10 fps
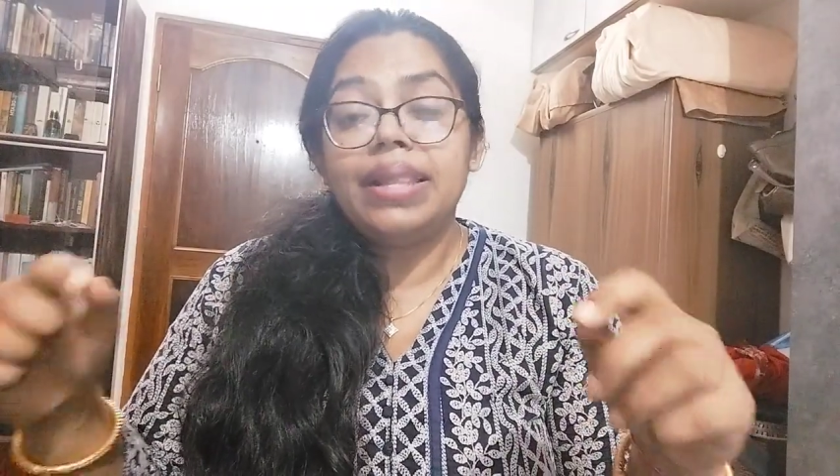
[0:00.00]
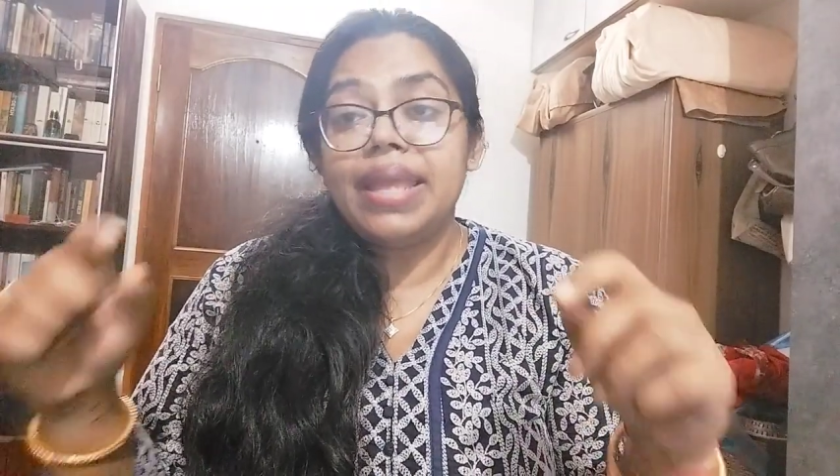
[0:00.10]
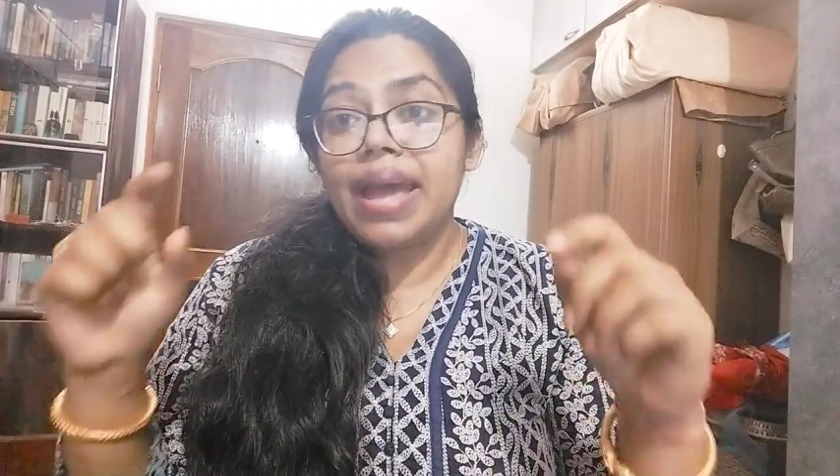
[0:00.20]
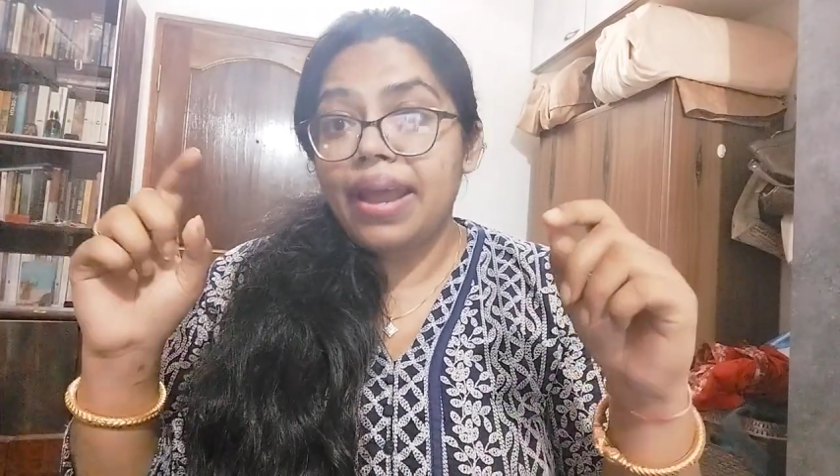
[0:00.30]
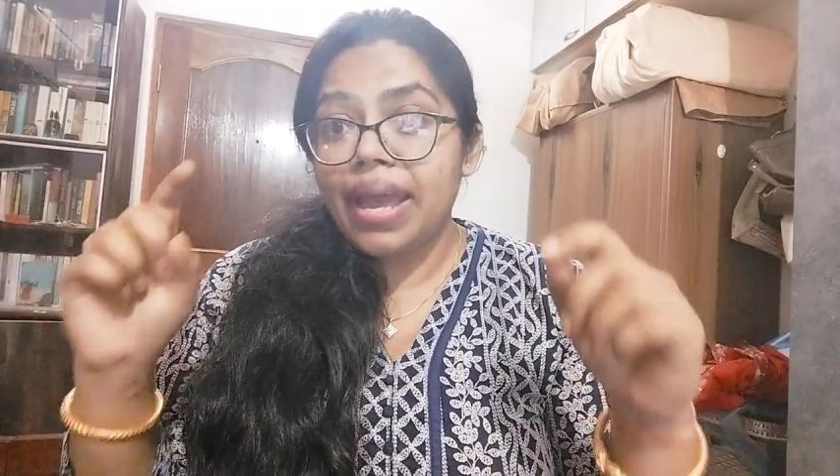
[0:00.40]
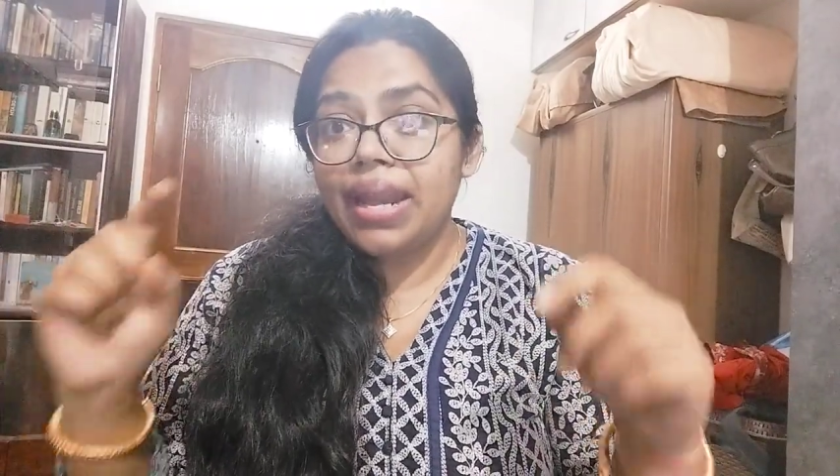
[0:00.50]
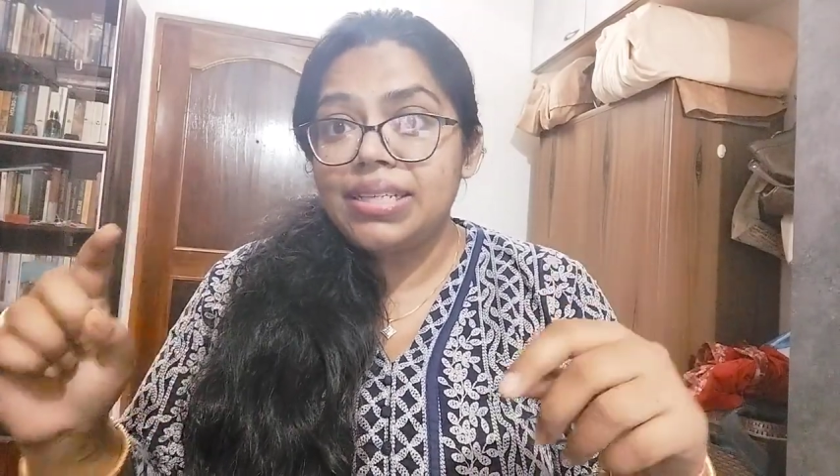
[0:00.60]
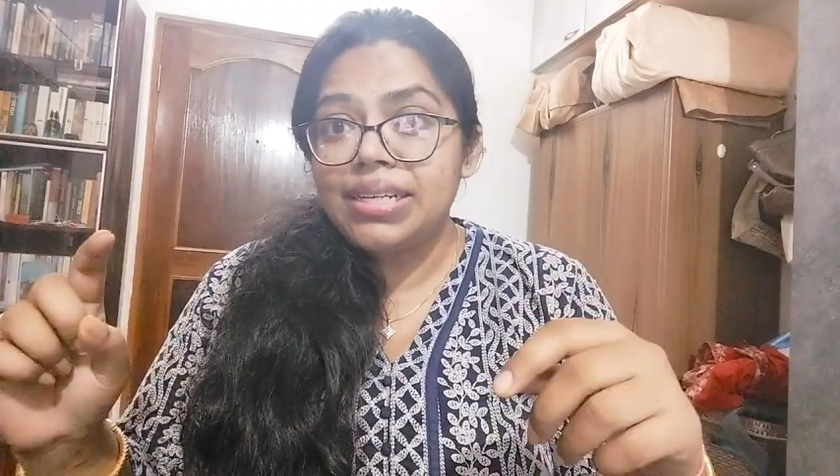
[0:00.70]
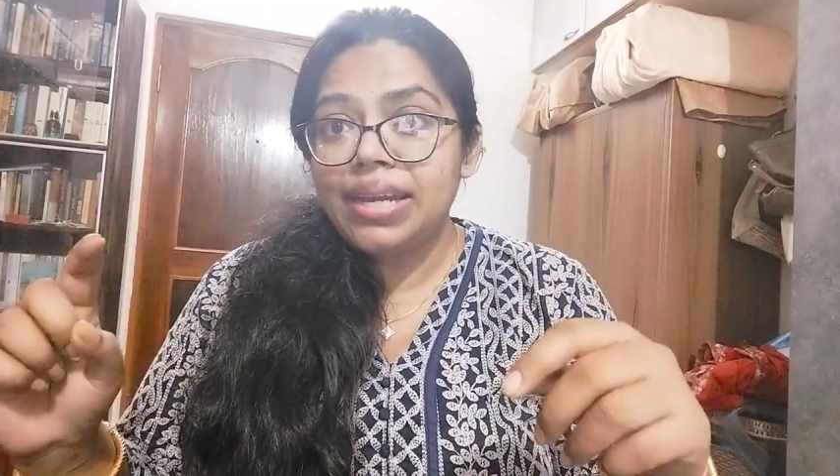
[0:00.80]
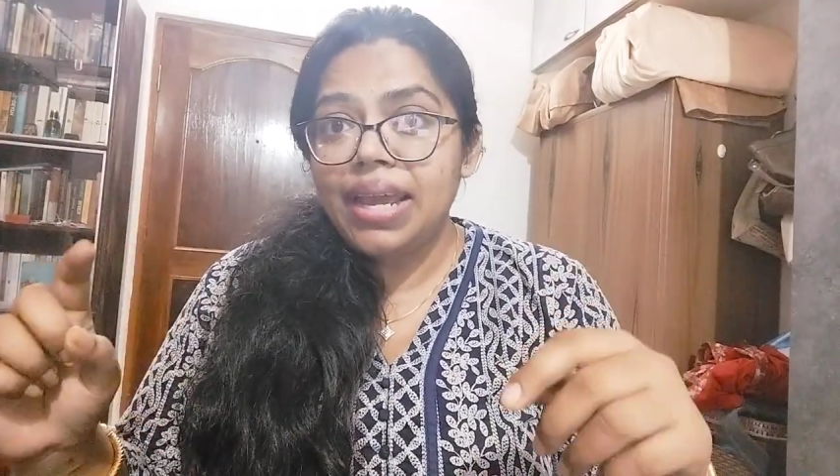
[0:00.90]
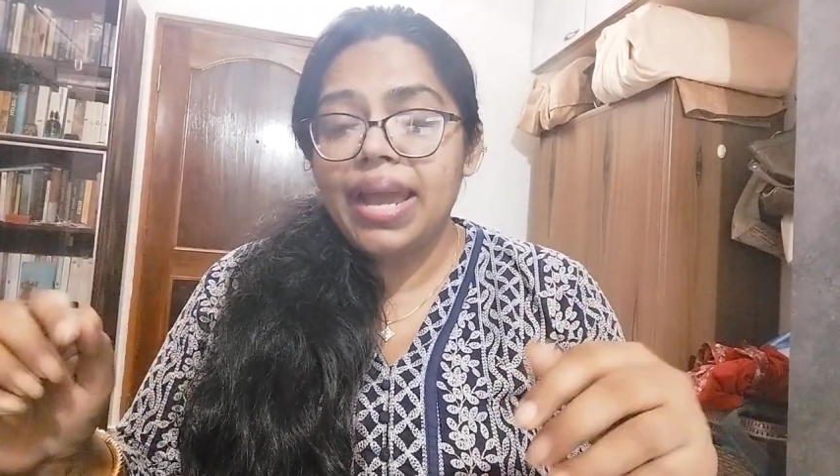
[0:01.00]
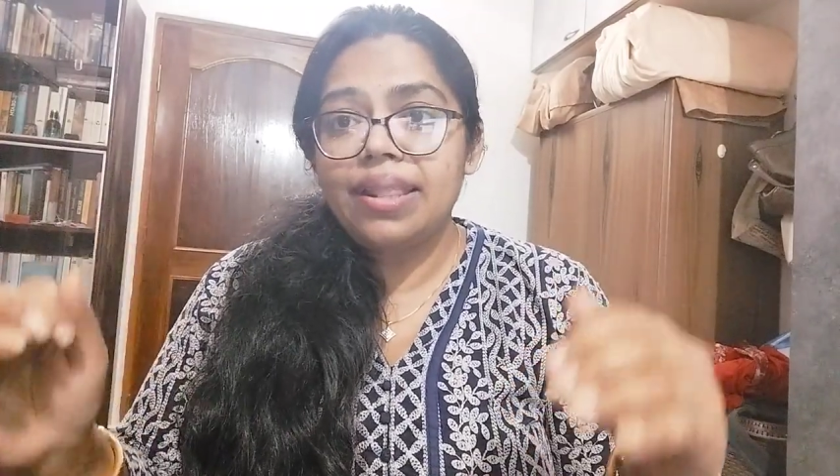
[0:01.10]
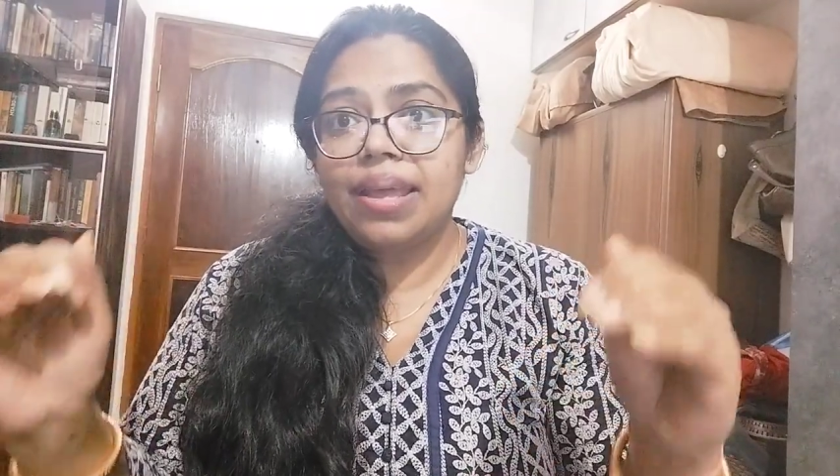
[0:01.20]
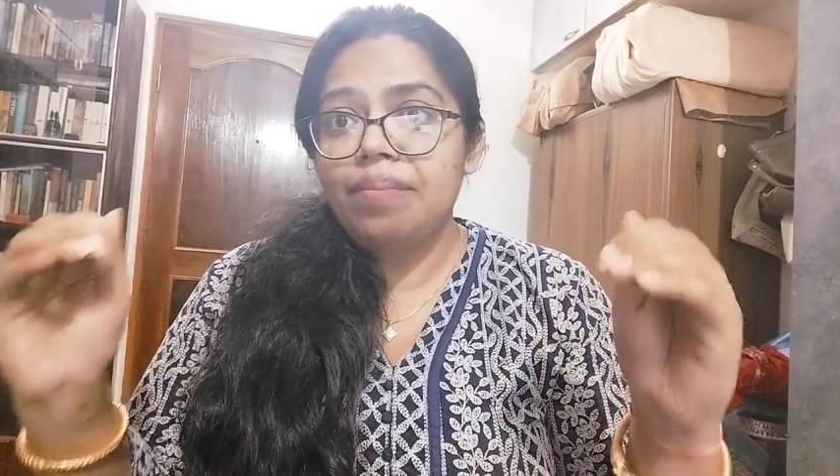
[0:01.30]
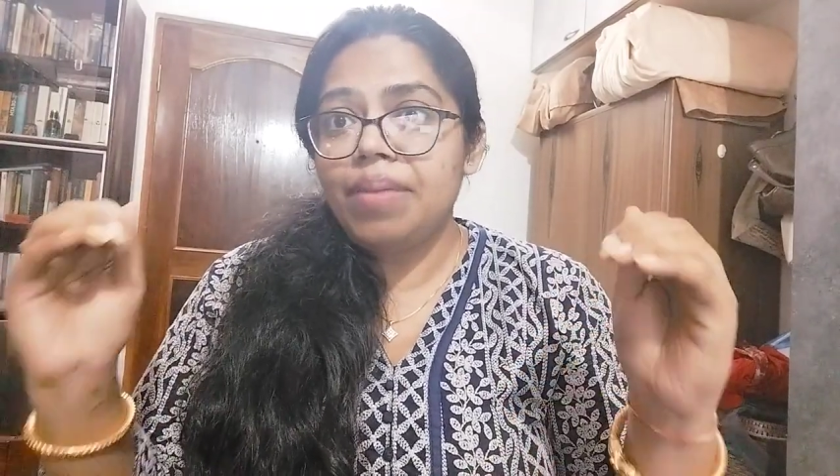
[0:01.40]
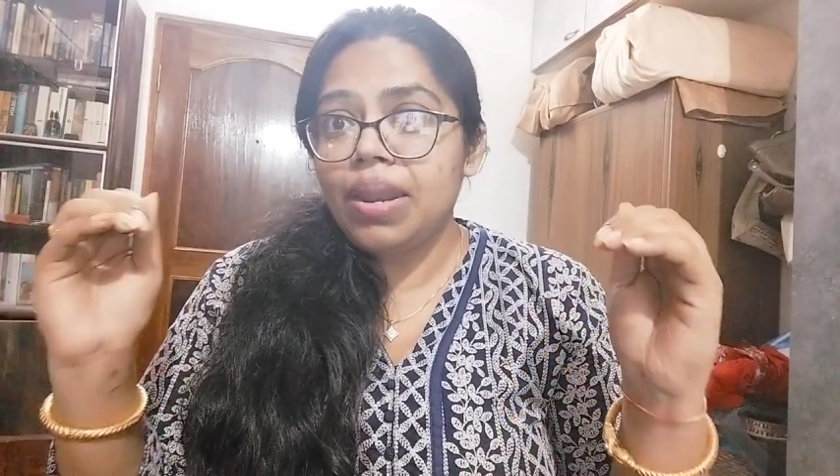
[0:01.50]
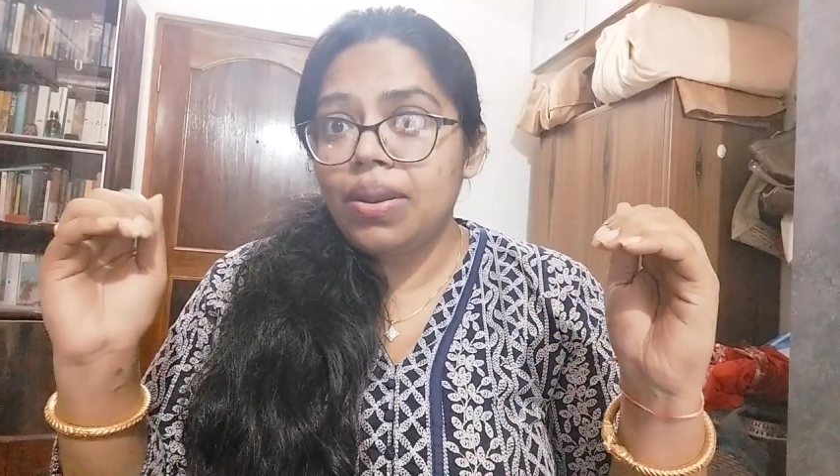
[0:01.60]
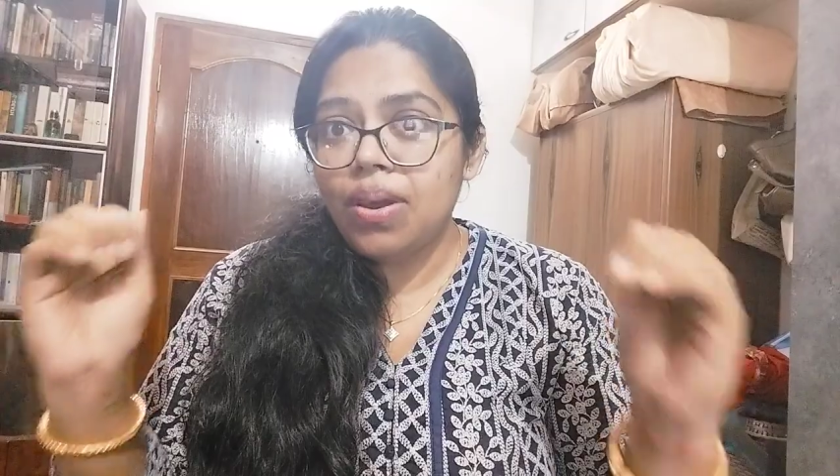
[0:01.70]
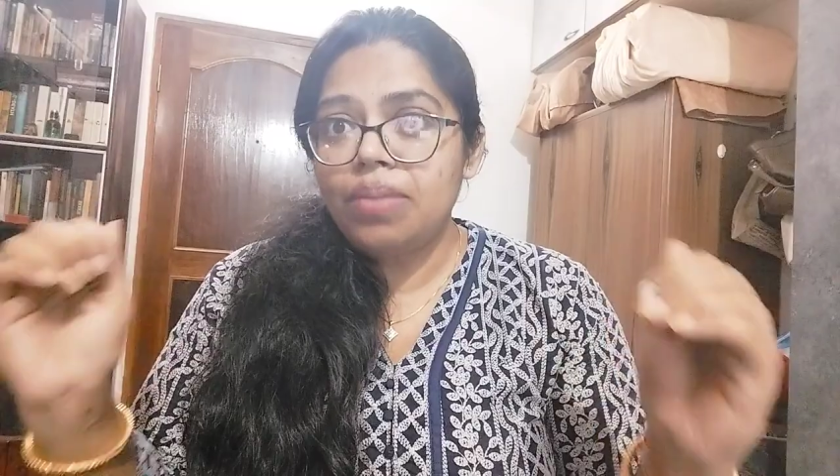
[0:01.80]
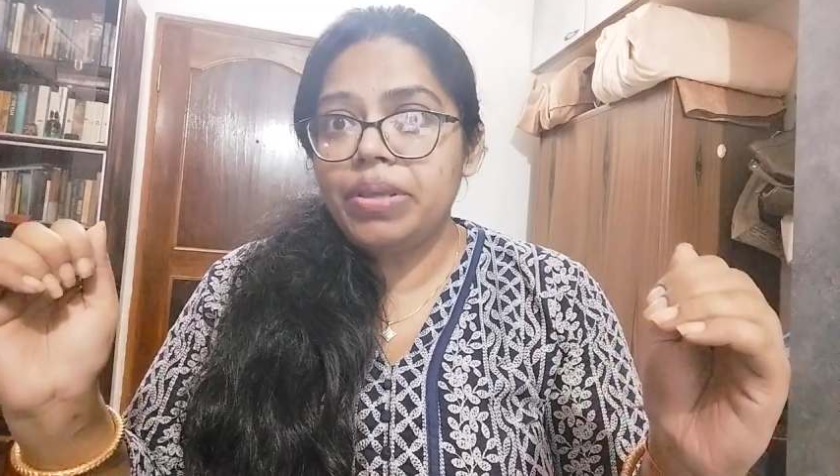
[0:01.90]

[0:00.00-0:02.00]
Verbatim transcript: they are energetic and they may not